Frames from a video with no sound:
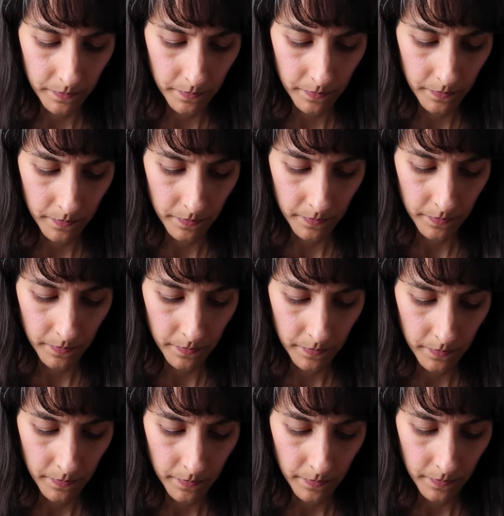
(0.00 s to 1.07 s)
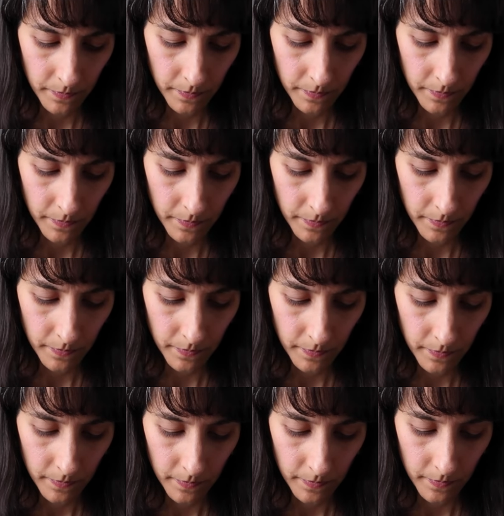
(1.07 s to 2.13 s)

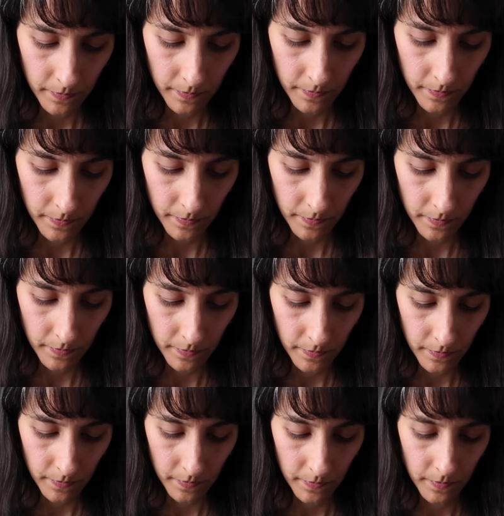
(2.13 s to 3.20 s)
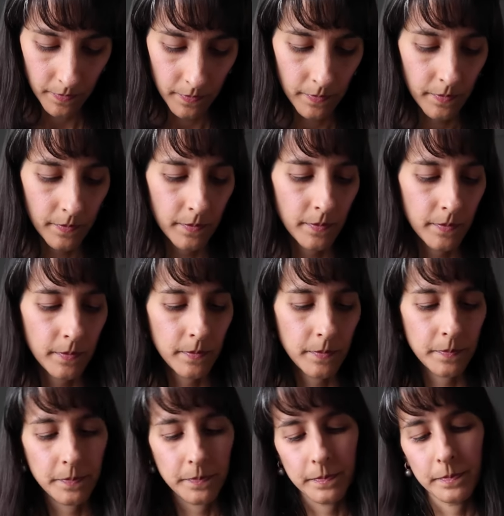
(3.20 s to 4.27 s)

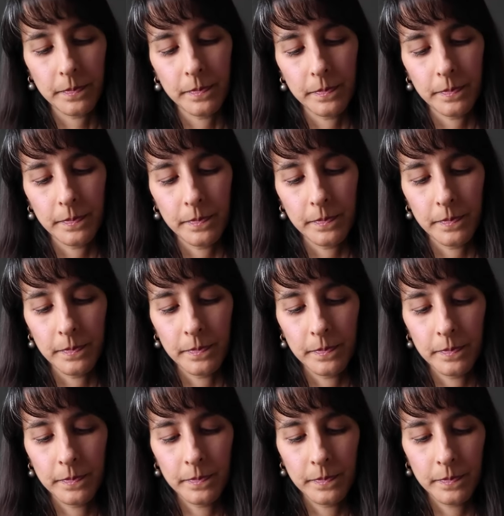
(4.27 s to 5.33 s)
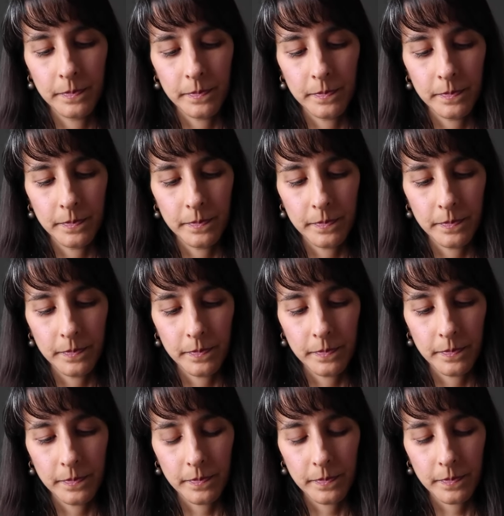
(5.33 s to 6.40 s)

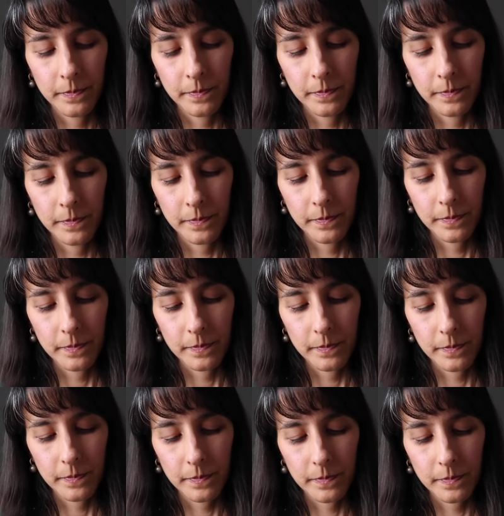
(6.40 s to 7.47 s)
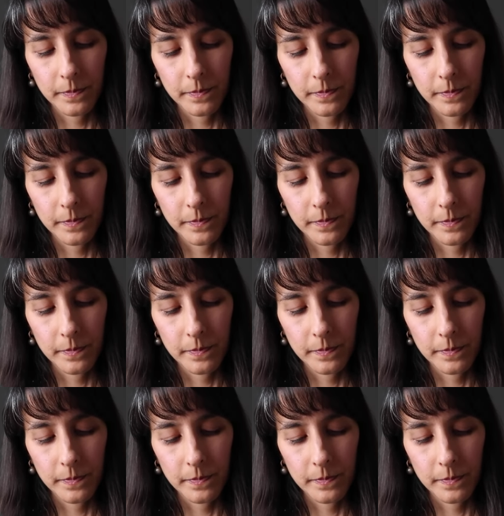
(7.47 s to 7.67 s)
No one is speaking in this clip.